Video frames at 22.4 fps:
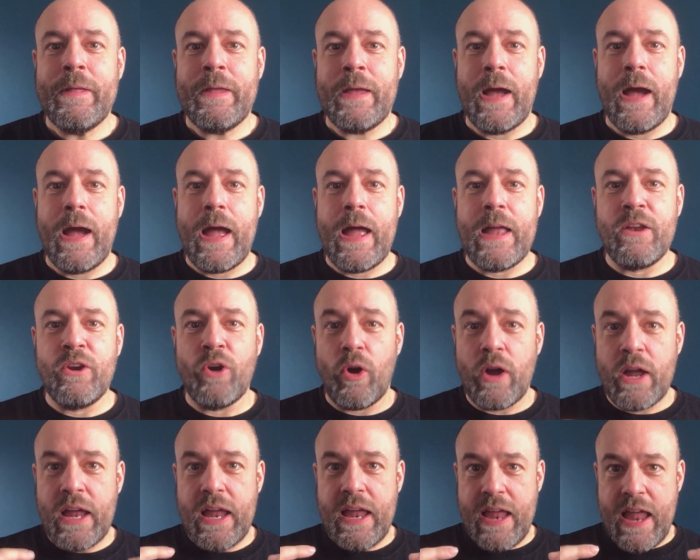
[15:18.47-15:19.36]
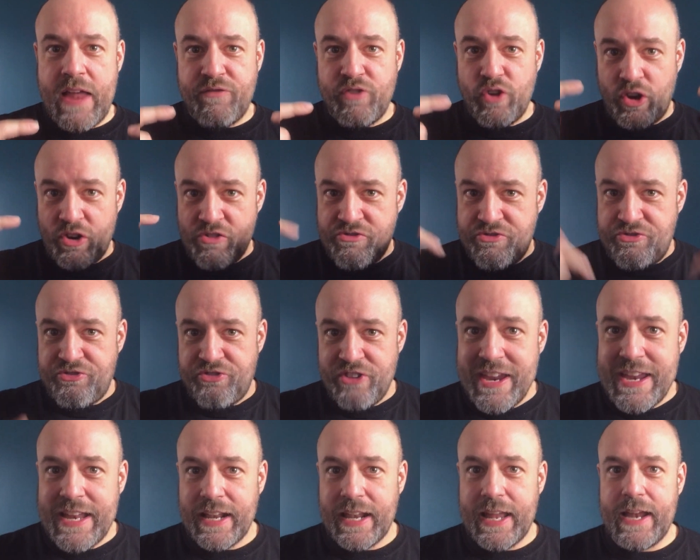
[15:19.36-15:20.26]
You know, if you can
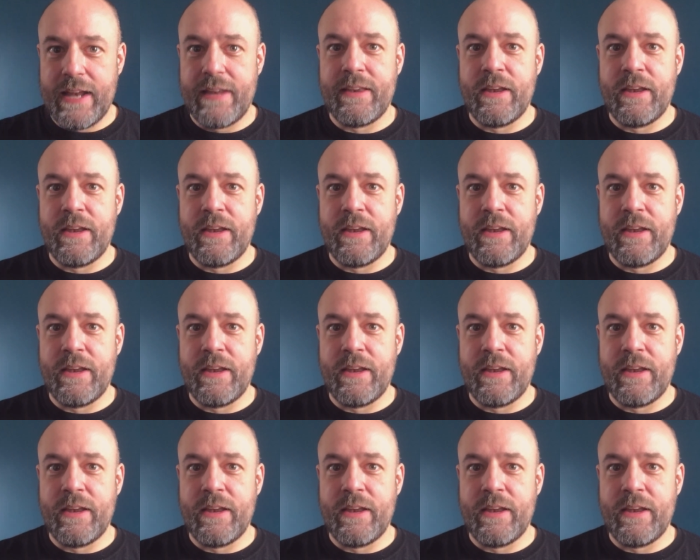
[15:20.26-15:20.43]
feel it,